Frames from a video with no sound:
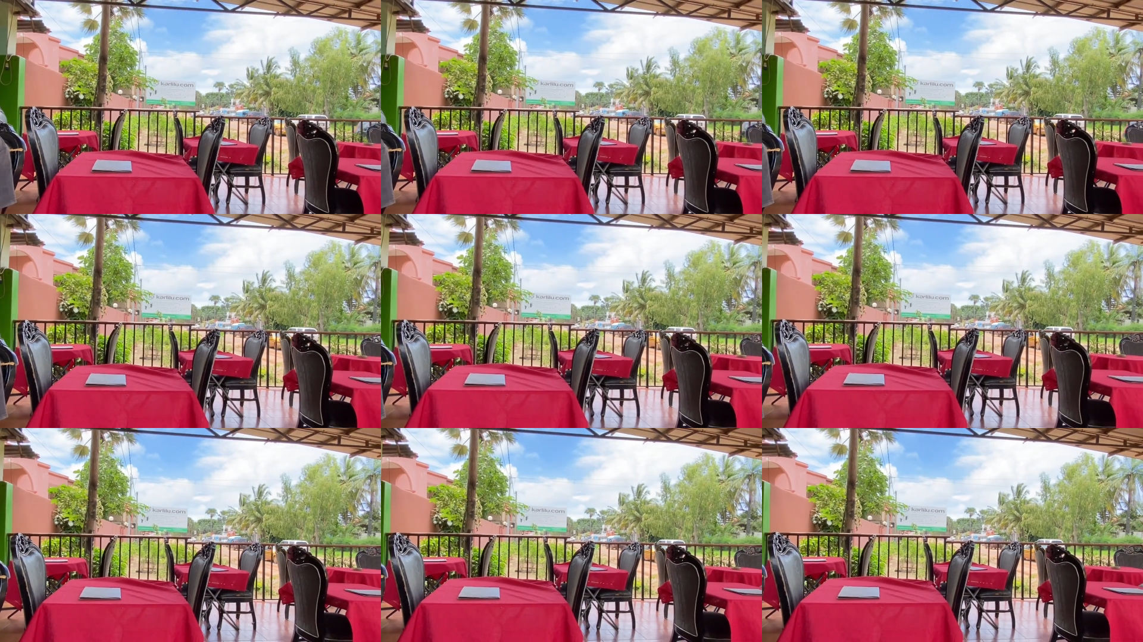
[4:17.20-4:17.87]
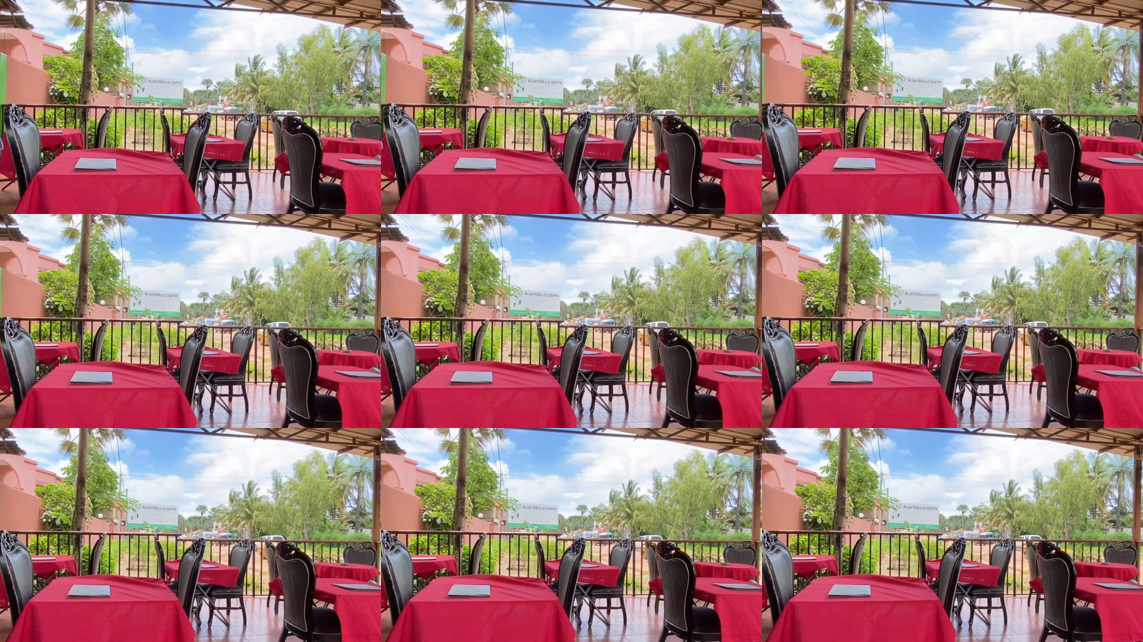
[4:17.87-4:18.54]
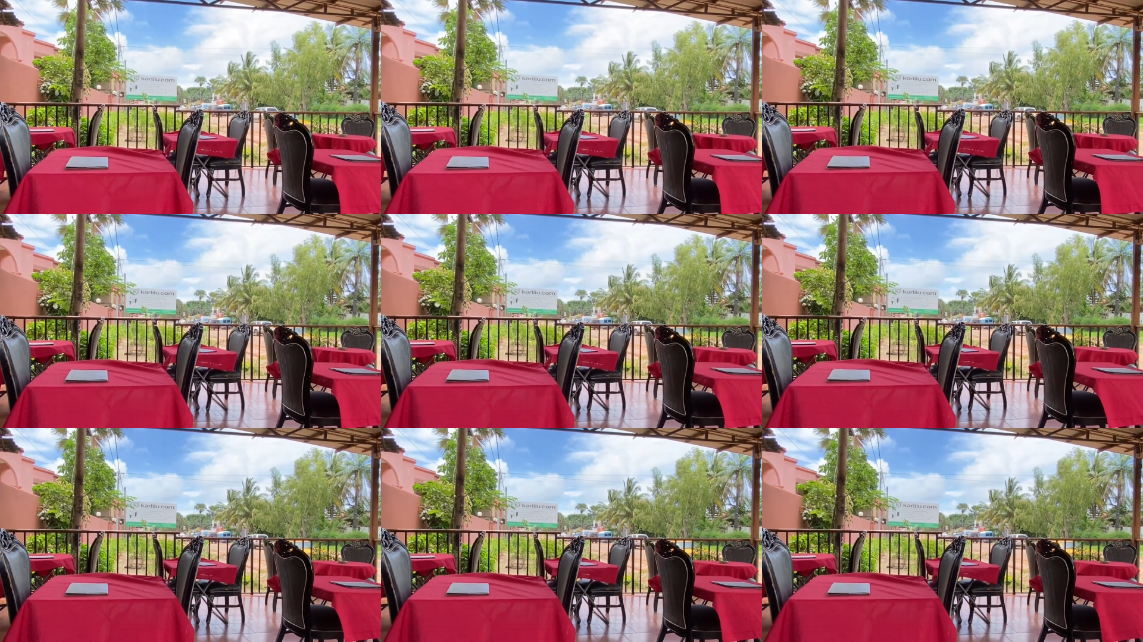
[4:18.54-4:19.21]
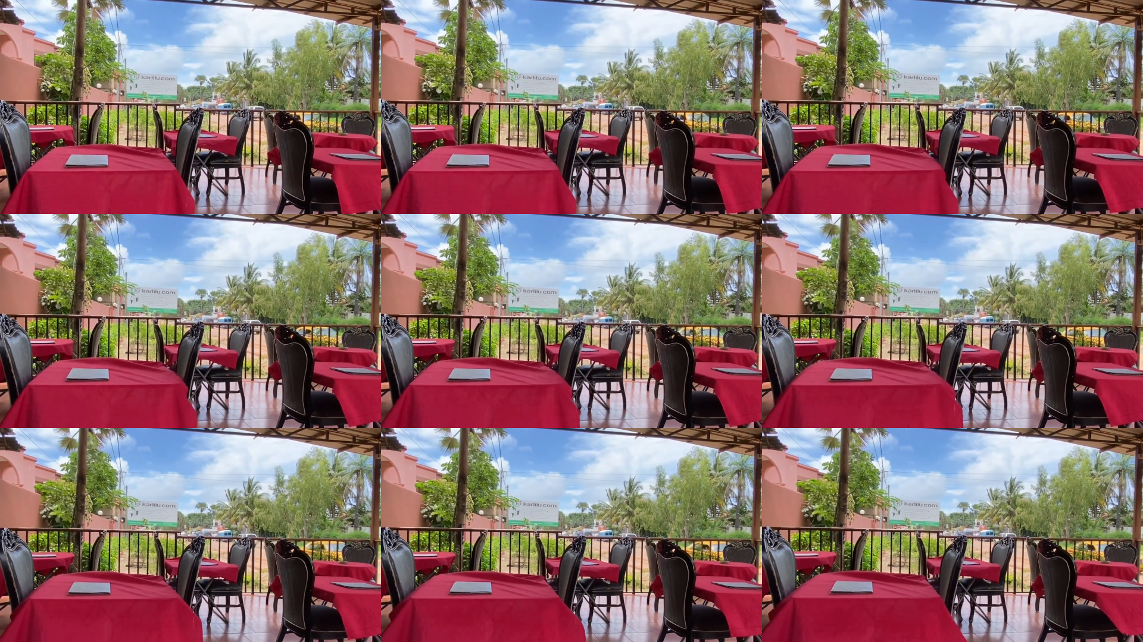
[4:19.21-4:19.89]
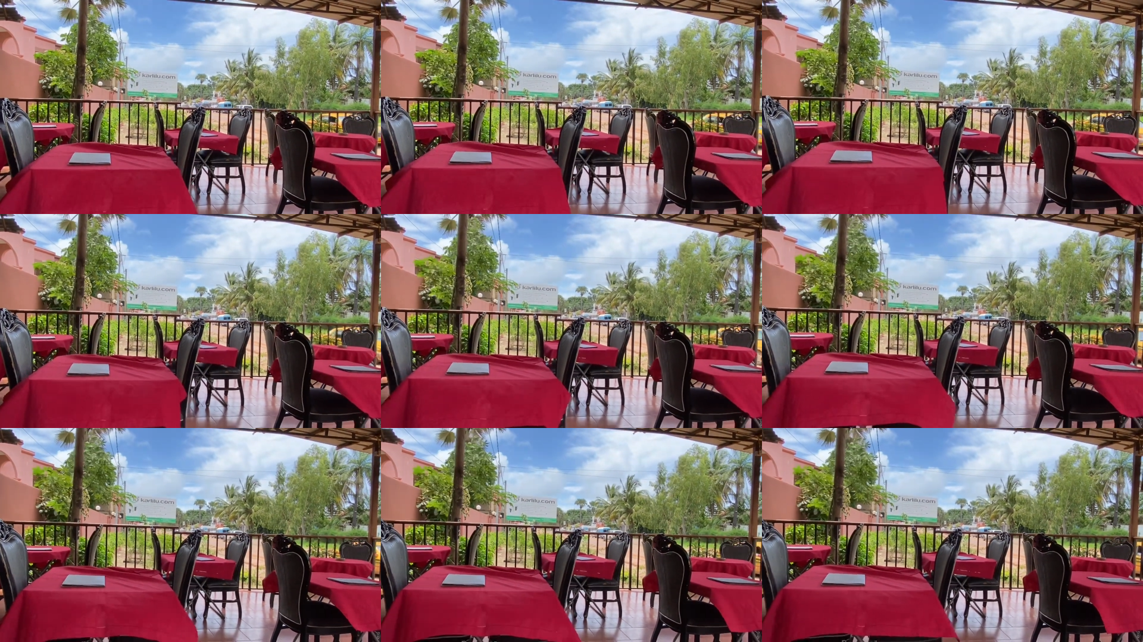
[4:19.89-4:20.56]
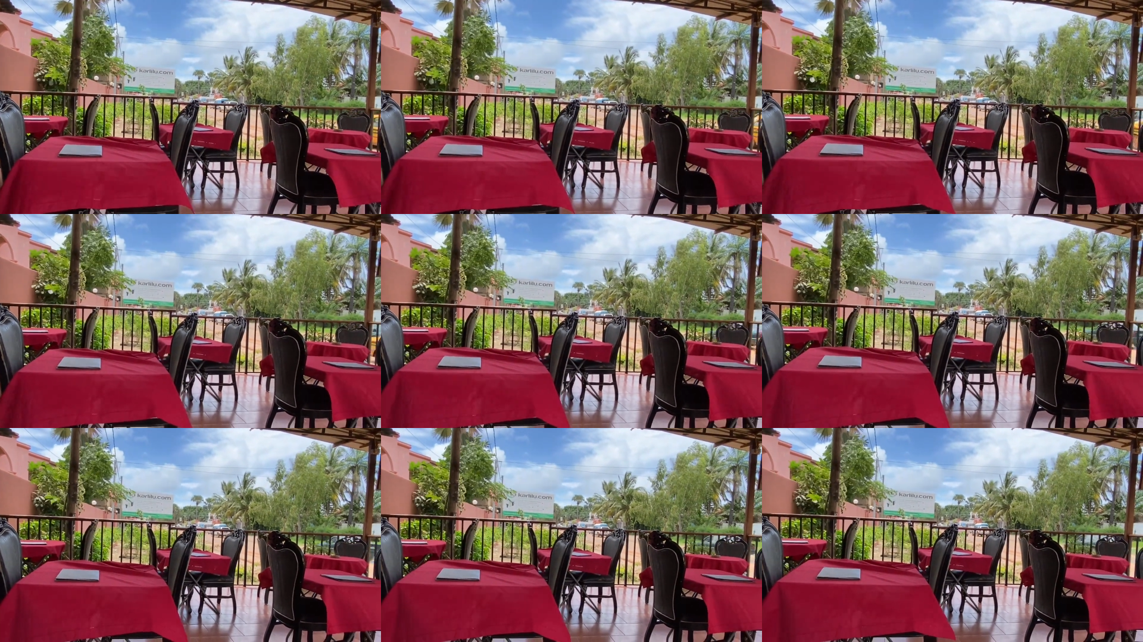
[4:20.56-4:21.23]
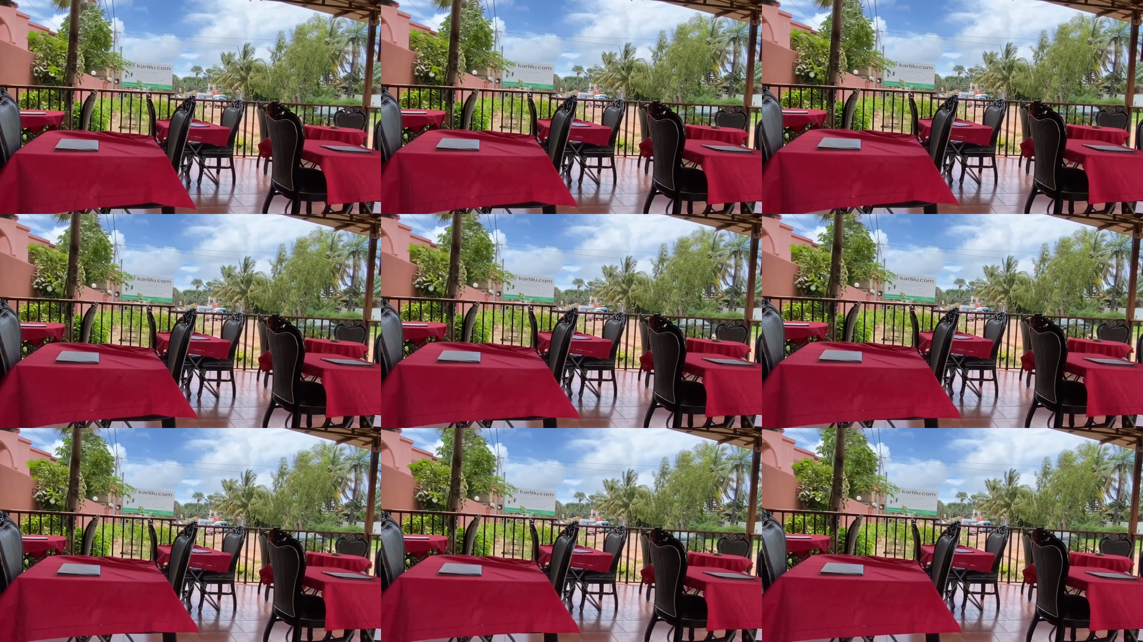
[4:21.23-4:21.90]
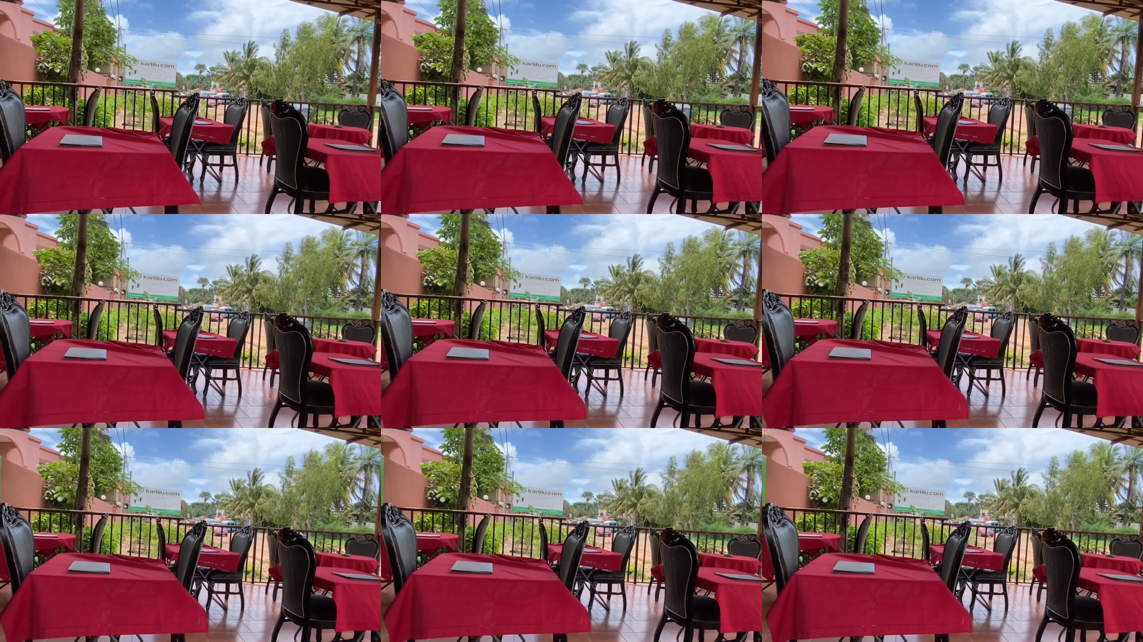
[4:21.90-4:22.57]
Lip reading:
No face is visible, so there are no lips to read.